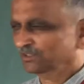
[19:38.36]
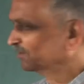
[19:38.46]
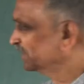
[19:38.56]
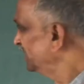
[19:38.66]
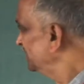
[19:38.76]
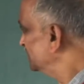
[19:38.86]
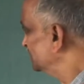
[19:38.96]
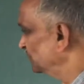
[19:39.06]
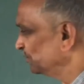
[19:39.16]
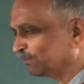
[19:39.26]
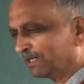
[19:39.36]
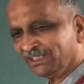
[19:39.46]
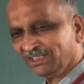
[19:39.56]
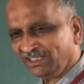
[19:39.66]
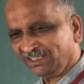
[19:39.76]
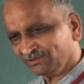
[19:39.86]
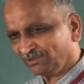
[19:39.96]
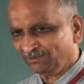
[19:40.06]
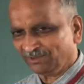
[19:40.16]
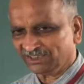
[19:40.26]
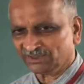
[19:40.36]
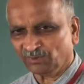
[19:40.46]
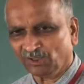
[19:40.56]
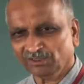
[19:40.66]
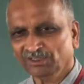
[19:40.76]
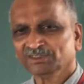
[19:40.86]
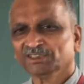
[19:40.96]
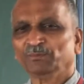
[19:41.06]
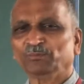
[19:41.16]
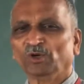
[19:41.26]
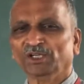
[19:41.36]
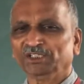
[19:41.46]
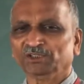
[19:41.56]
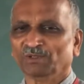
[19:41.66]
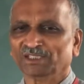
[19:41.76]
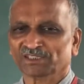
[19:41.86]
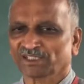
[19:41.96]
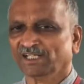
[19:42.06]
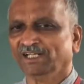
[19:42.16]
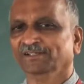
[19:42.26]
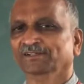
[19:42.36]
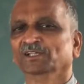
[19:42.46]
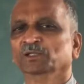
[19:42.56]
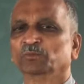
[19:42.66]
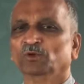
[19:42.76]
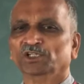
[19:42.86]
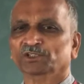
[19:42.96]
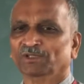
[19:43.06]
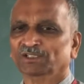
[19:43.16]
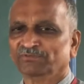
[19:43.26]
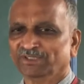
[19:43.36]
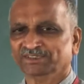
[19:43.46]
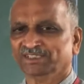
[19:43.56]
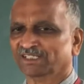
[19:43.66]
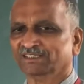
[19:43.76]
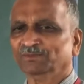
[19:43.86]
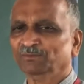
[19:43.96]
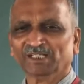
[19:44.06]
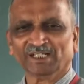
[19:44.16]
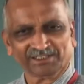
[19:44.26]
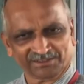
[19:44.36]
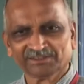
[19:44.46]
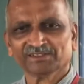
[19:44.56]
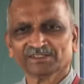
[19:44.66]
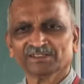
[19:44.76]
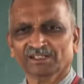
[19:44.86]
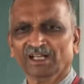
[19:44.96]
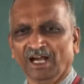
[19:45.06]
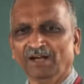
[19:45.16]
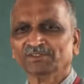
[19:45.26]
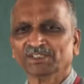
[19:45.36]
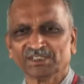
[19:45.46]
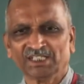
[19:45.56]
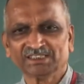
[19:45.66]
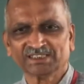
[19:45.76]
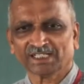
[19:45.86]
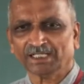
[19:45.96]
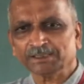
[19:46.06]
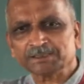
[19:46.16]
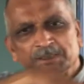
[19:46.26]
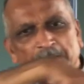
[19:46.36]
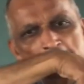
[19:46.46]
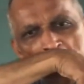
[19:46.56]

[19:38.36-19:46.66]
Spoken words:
okay, so my t is very small, say 0.1 second, 0.15 second, something like that. After t seconds,